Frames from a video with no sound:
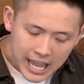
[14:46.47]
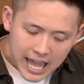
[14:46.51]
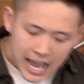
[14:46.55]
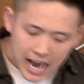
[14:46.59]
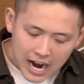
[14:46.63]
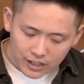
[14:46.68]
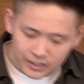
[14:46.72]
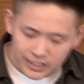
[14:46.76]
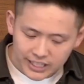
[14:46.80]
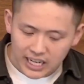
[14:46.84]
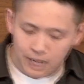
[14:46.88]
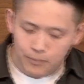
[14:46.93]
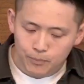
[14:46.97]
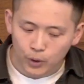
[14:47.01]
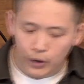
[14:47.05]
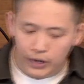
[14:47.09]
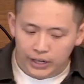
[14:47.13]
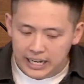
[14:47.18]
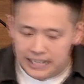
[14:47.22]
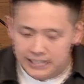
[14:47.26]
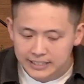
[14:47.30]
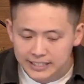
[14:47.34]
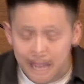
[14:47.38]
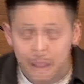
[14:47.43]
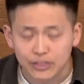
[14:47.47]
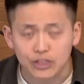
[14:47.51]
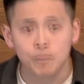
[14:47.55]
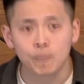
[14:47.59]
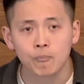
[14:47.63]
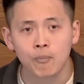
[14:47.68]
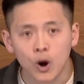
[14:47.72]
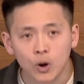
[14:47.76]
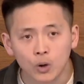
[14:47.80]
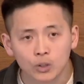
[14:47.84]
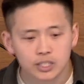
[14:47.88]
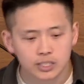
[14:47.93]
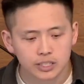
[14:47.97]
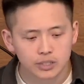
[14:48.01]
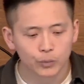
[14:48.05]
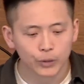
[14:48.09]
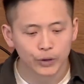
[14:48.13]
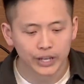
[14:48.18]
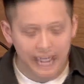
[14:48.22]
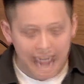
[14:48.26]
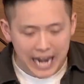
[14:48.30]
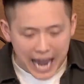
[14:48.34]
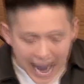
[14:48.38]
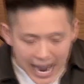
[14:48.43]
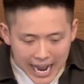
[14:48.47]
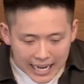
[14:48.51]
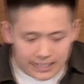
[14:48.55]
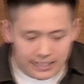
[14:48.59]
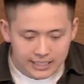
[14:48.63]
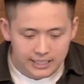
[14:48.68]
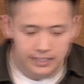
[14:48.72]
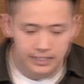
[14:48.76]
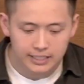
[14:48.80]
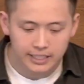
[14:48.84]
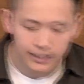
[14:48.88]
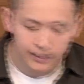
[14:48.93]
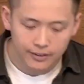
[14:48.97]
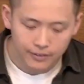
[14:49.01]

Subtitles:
Our second point is that the most we can ask